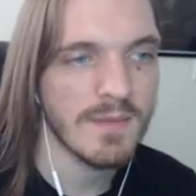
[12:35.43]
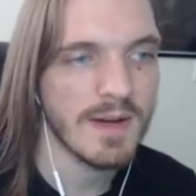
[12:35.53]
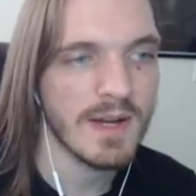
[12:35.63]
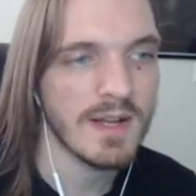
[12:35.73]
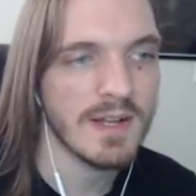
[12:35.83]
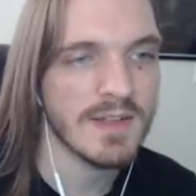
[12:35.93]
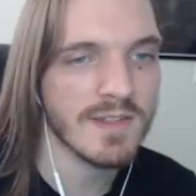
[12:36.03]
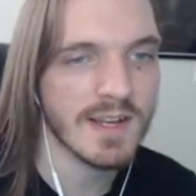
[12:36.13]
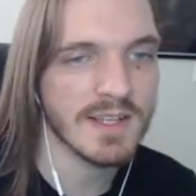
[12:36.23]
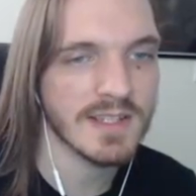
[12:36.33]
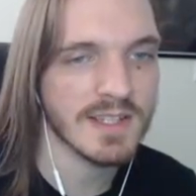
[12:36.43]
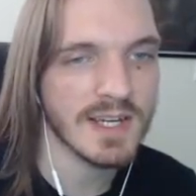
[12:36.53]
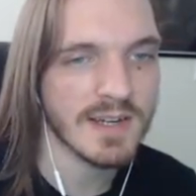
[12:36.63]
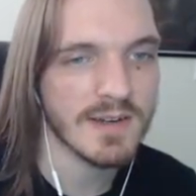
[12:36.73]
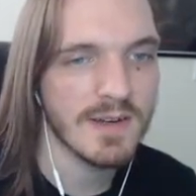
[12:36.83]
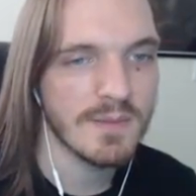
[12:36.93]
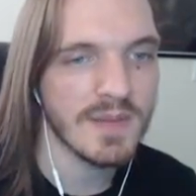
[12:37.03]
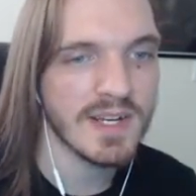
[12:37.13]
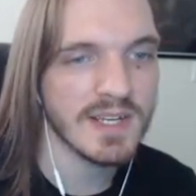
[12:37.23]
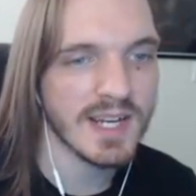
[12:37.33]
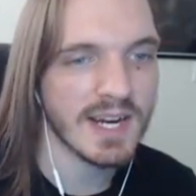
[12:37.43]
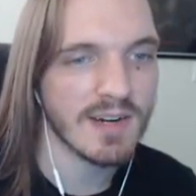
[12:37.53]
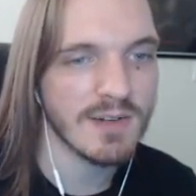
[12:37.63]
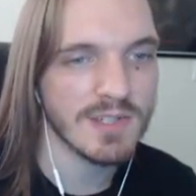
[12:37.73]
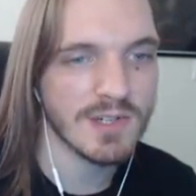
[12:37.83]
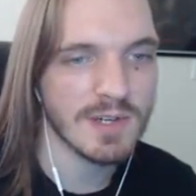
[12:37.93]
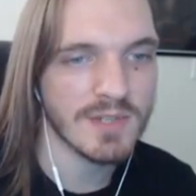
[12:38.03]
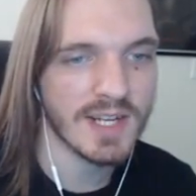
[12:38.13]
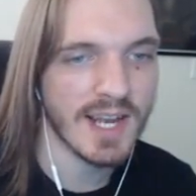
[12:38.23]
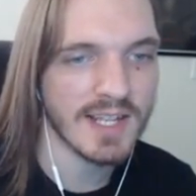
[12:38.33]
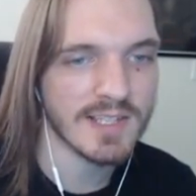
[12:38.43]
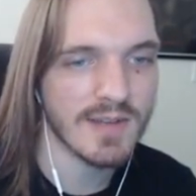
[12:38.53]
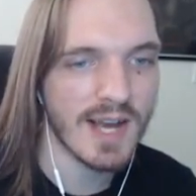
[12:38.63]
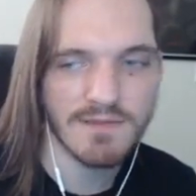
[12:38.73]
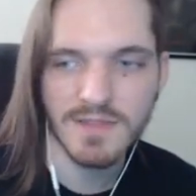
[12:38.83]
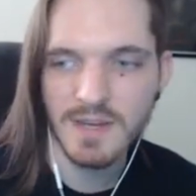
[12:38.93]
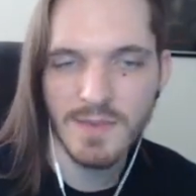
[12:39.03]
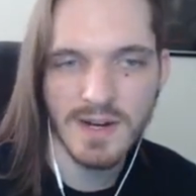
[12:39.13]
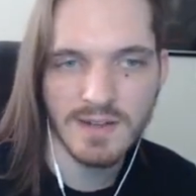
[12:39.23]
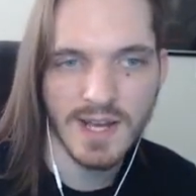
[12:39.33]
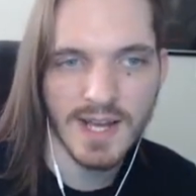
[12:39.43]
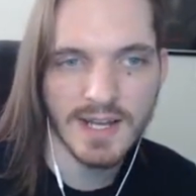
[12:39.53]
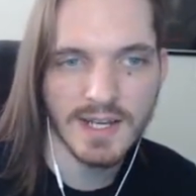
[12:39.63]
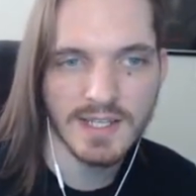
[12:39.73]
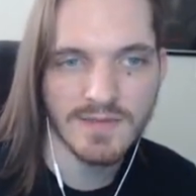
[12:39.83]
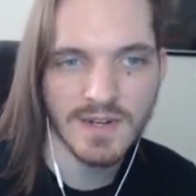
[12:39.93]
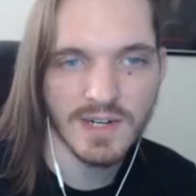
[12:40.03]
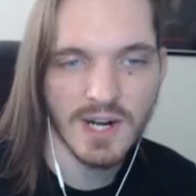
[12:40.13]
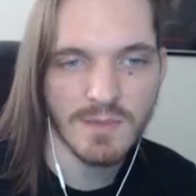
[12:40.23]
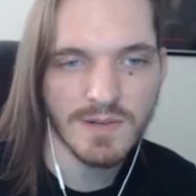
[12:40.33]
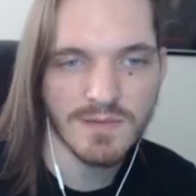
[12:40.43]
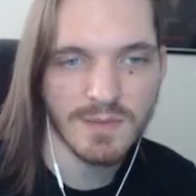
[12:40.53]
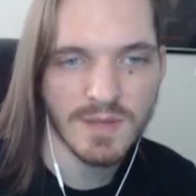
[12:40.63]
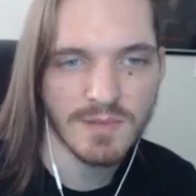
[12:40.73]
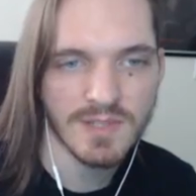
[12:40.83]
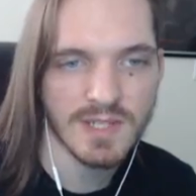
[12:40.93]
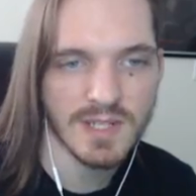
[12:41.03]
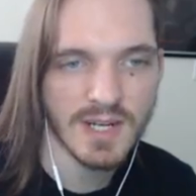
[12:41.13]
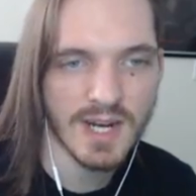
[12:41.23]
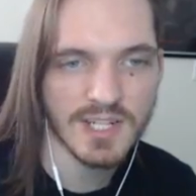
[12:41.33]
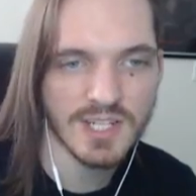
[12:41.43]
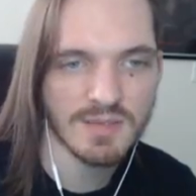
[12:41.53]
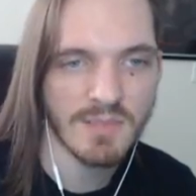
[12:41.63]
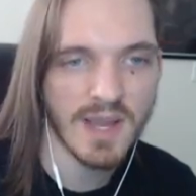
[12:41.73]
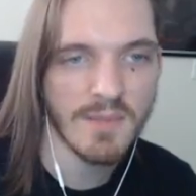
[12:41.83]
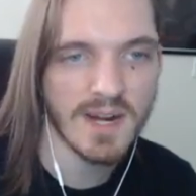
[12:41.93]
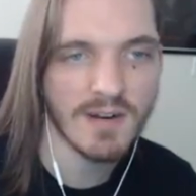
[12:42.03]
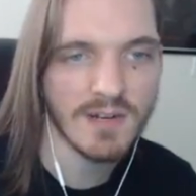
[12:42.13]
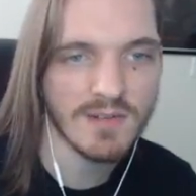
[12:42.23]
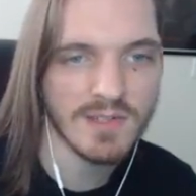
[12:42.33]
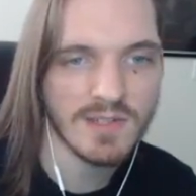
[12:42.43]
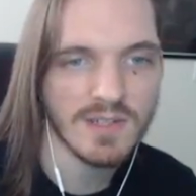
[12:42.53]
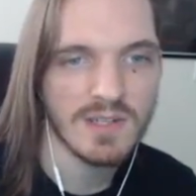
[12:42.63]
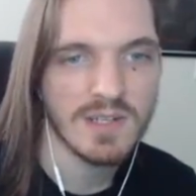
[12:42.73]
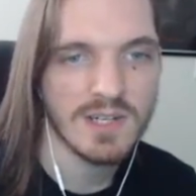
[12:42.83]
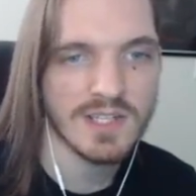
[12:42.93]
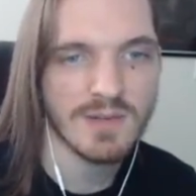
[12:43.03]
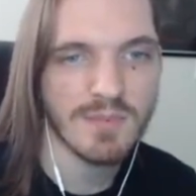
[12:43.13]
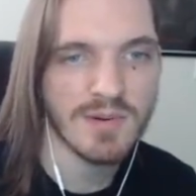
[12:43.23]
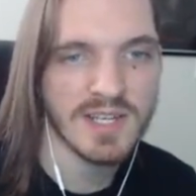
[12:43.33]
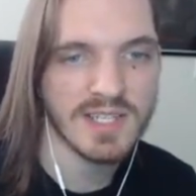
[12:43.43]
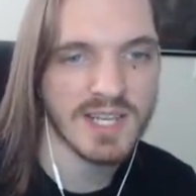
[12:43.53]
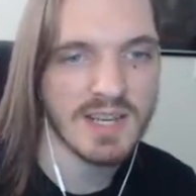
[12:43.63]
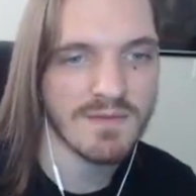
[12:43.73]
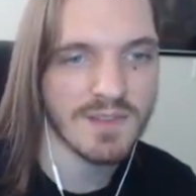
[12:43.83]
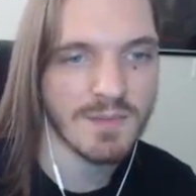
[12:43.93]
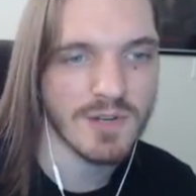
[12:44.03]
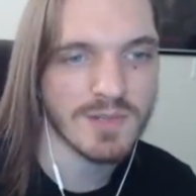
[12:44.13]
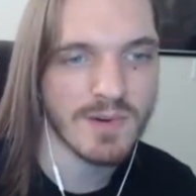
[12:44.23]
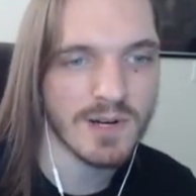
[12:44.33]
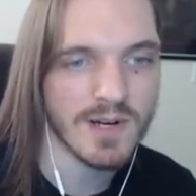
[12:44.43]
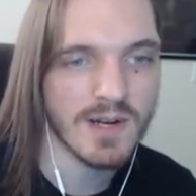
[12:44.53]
Another thing is like, because aerials, you're able to cancel half of the amount of lag, it's very common for people to kind of just spam aerials because they're pretty safe for the most part.